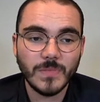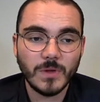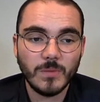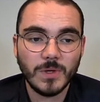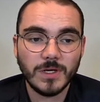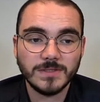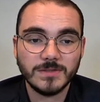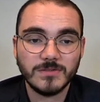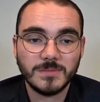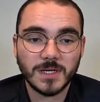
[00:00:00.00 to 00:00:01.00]
We also
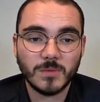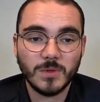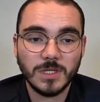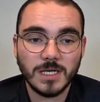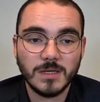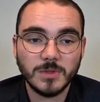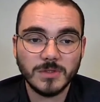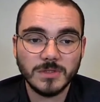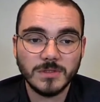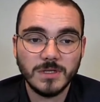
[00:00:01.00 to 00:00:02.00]
have MAC 1 enabled
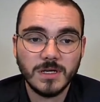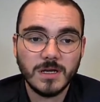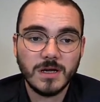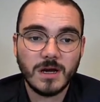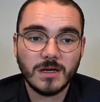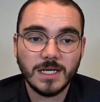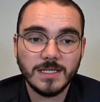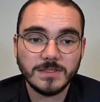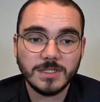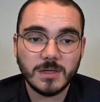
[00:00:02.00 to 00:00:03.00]
on
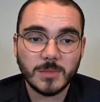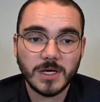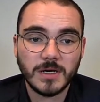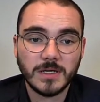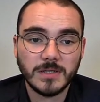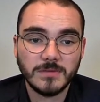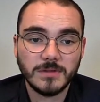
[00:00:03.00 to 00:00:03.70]
SGMIOs